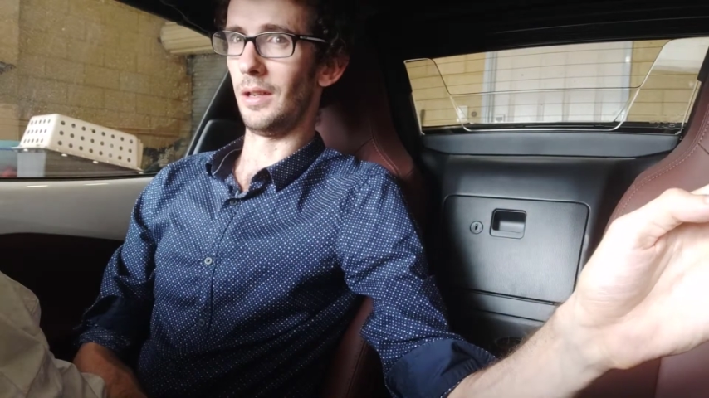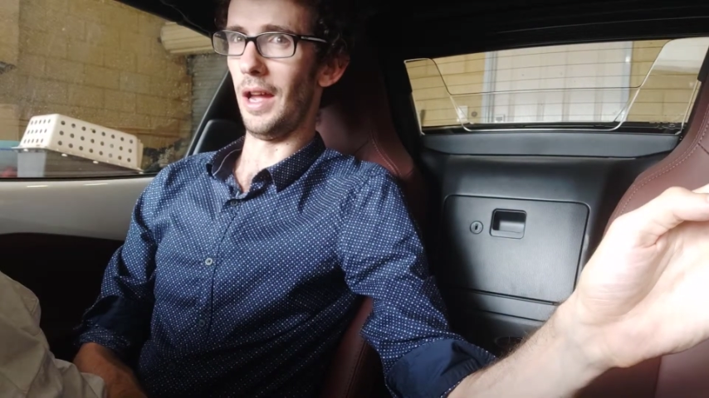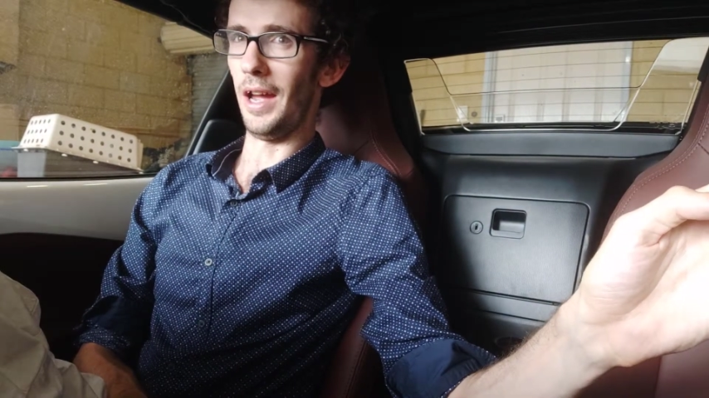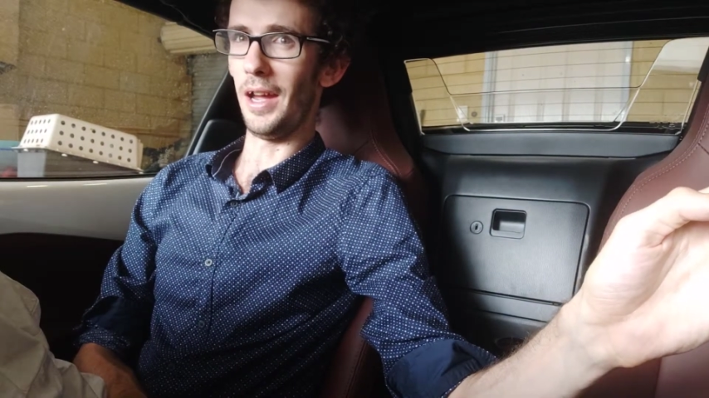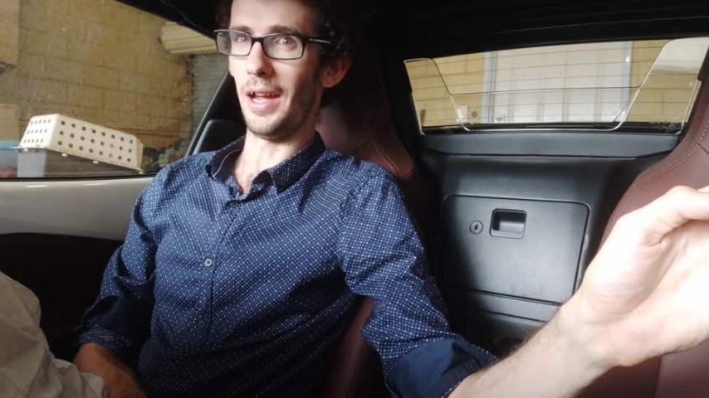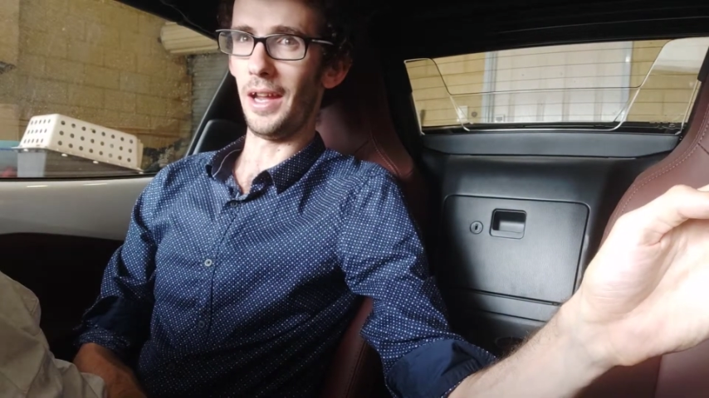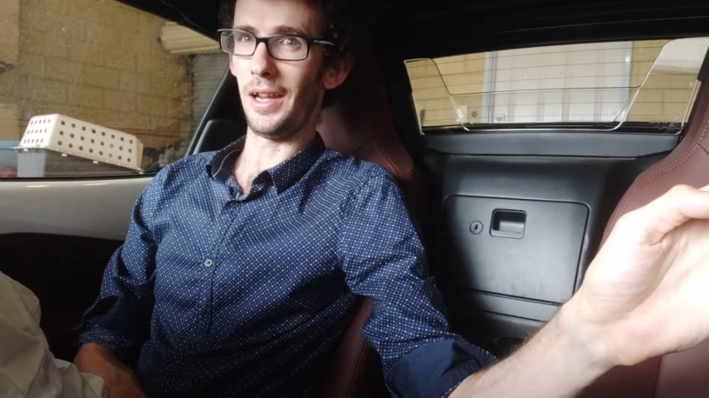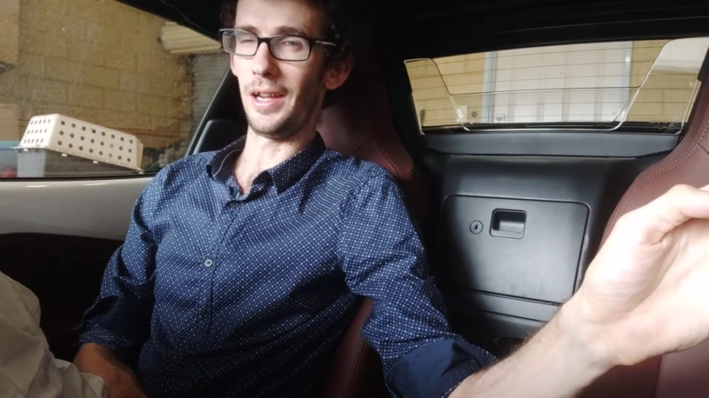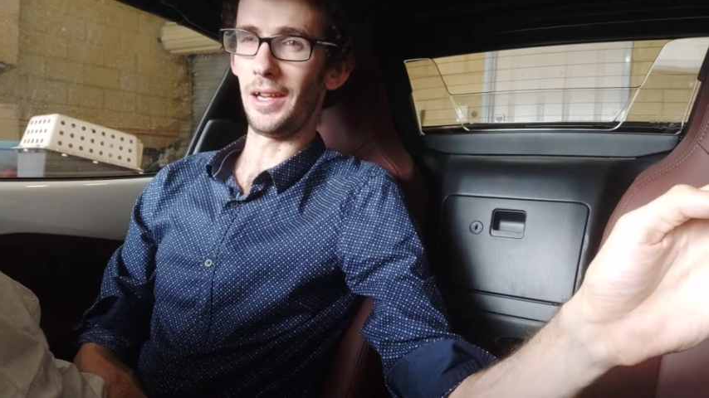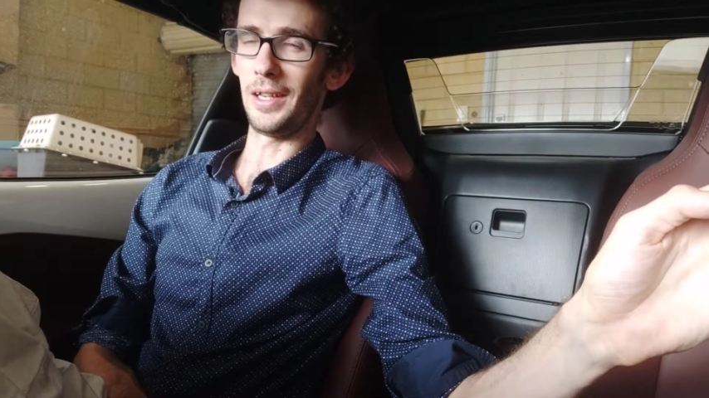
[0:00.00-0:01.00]

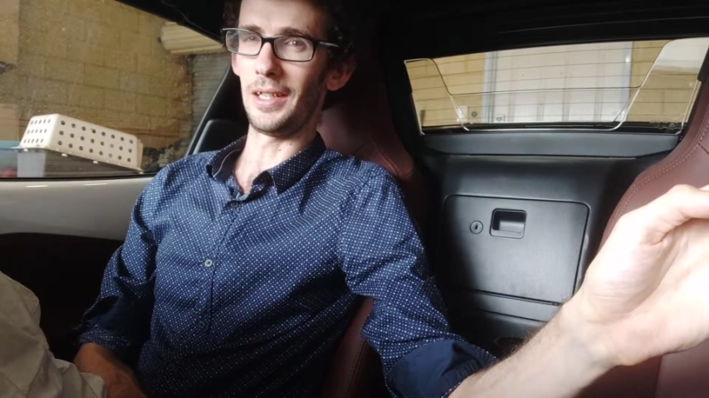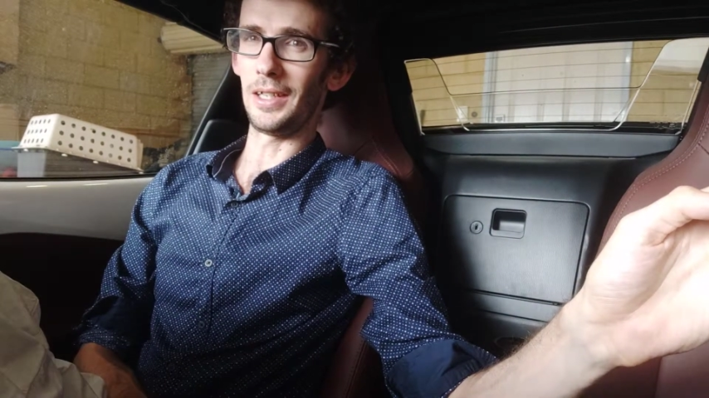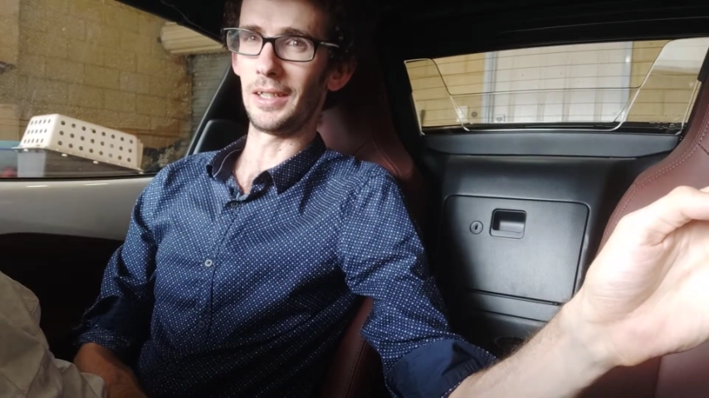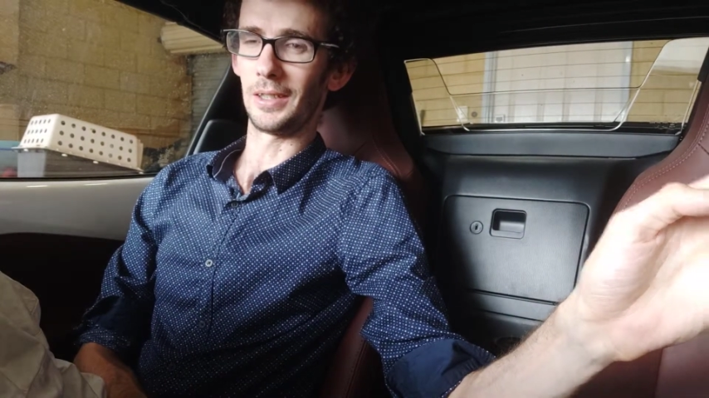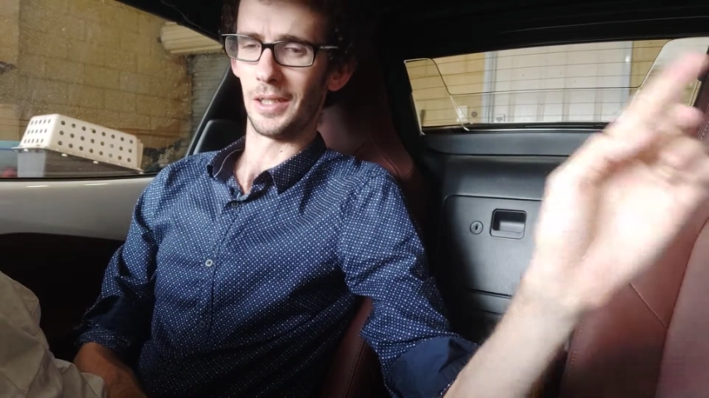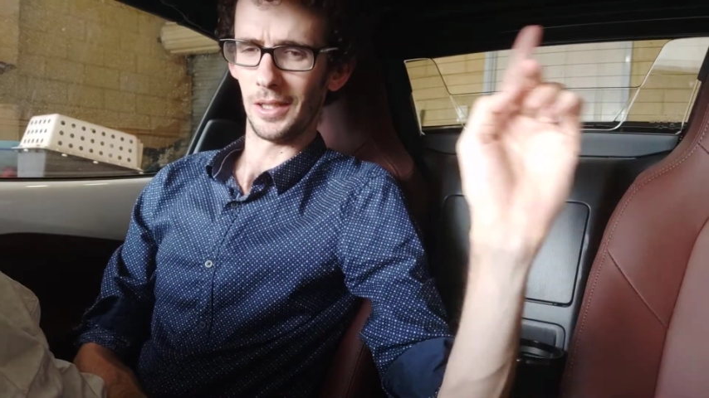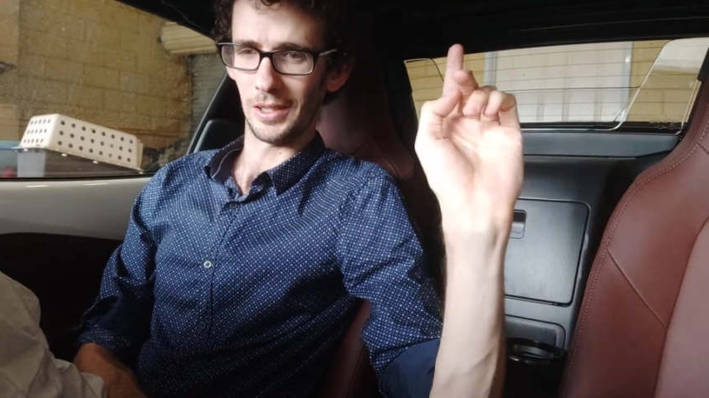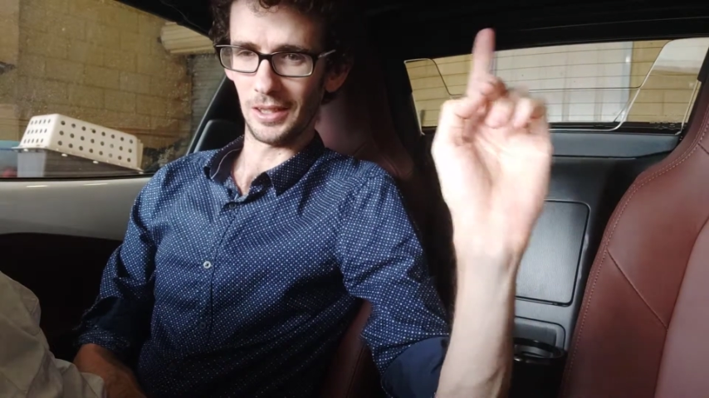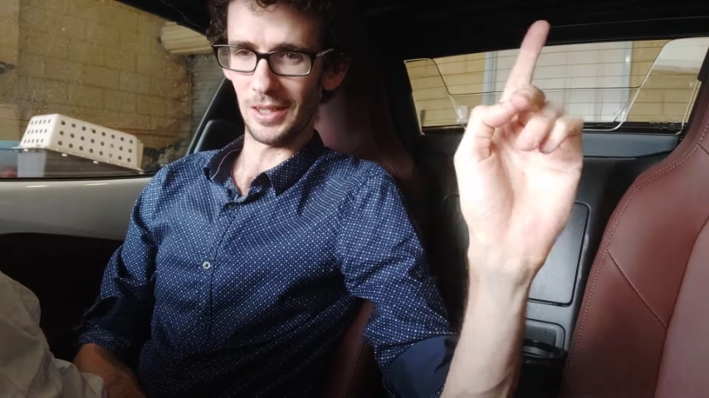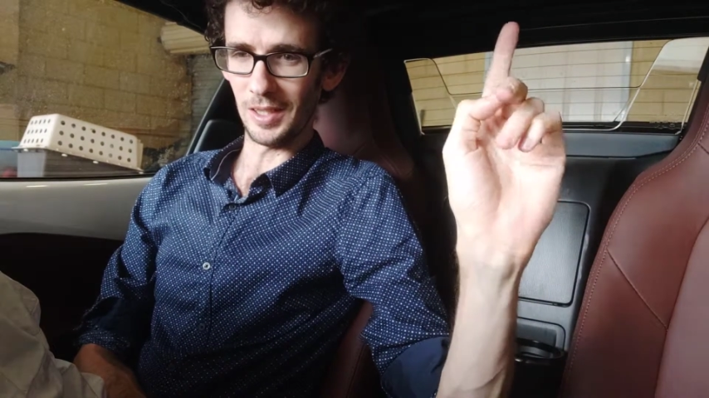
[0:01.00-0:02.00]
Hey,
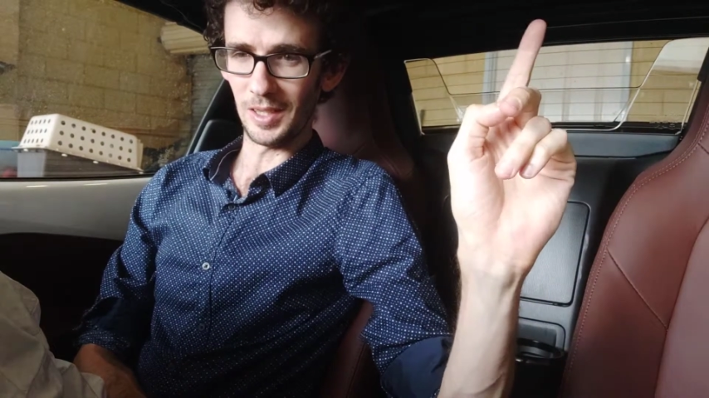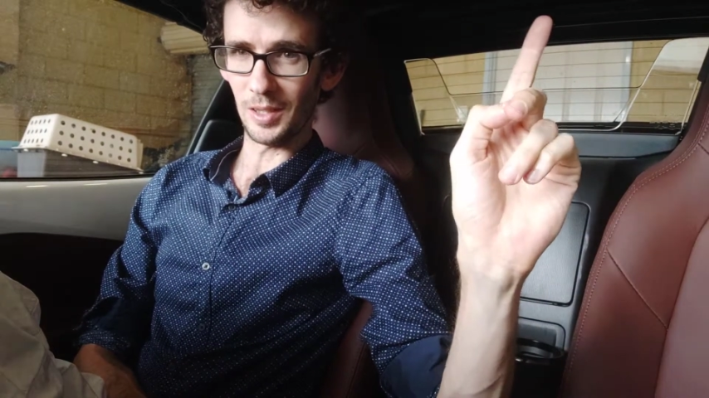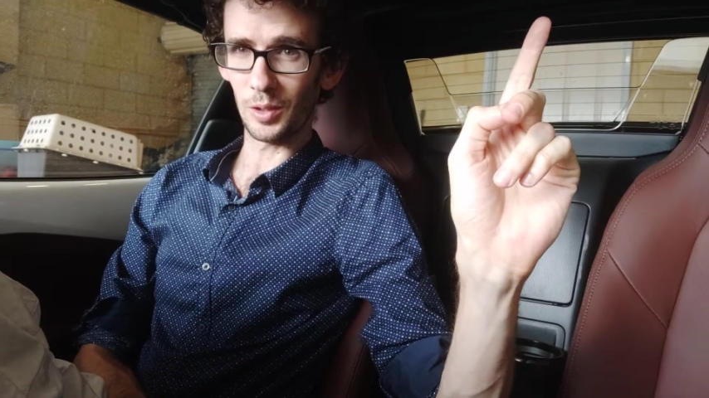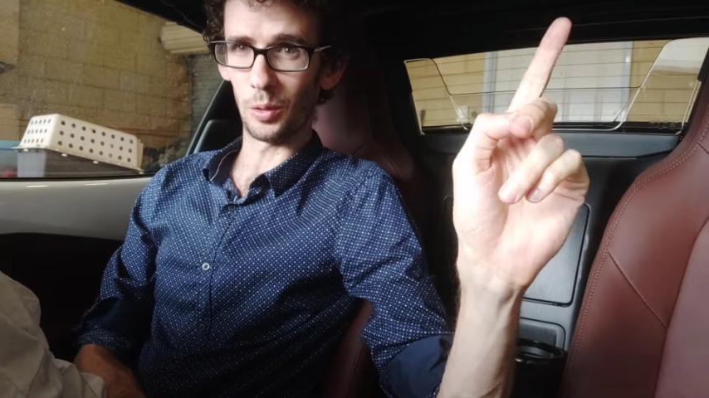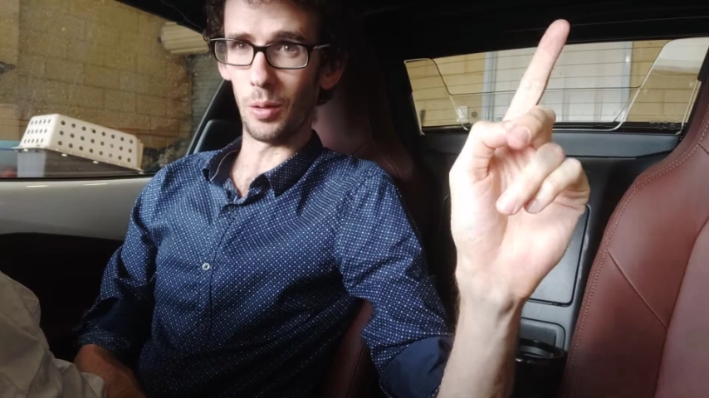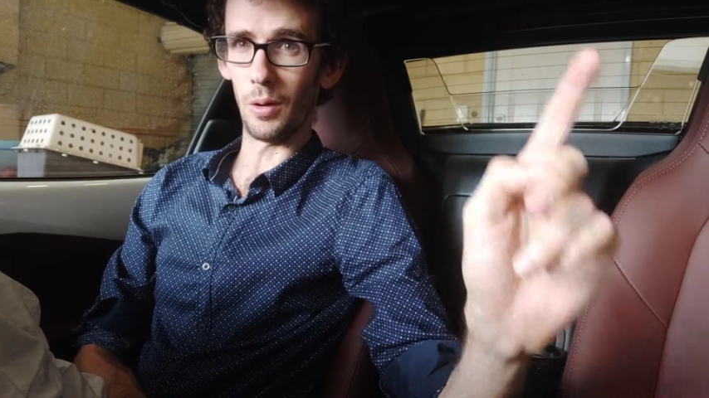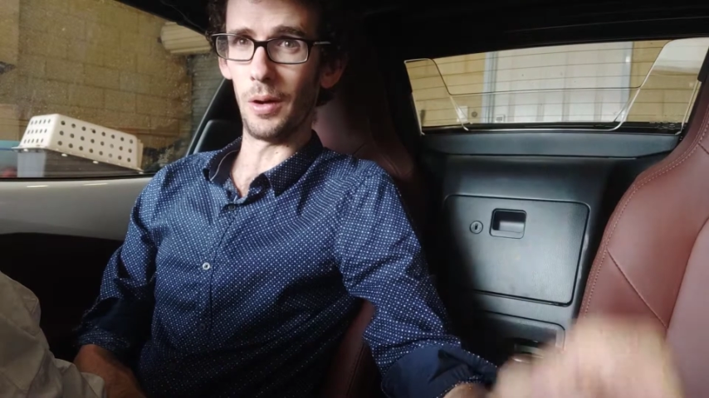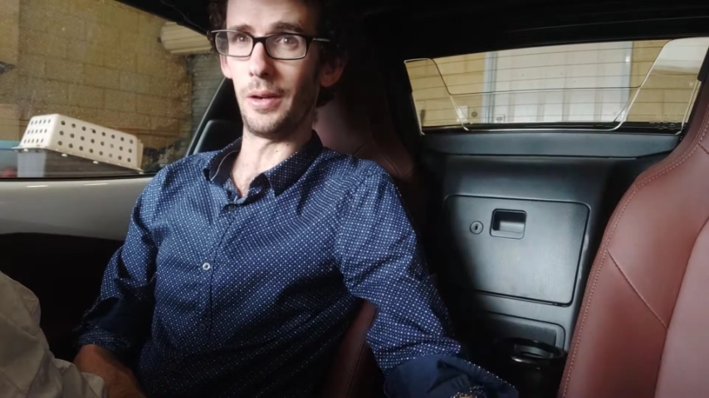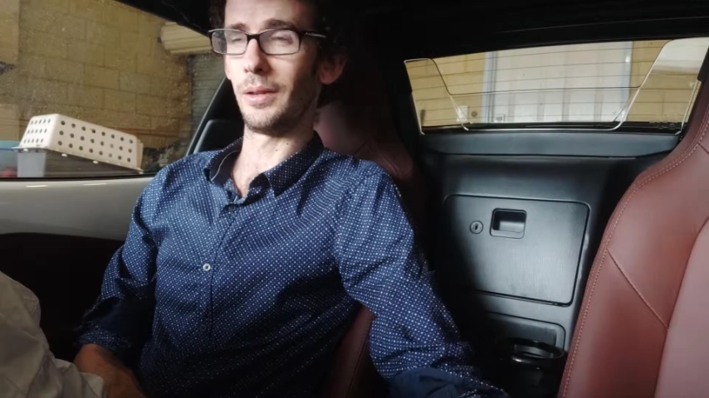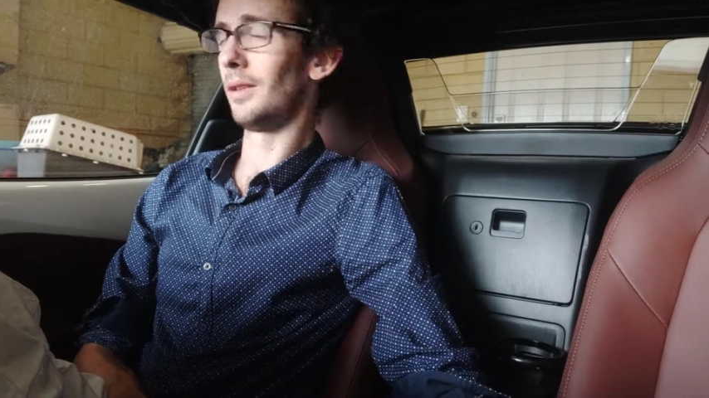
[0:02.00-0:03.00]
this is good.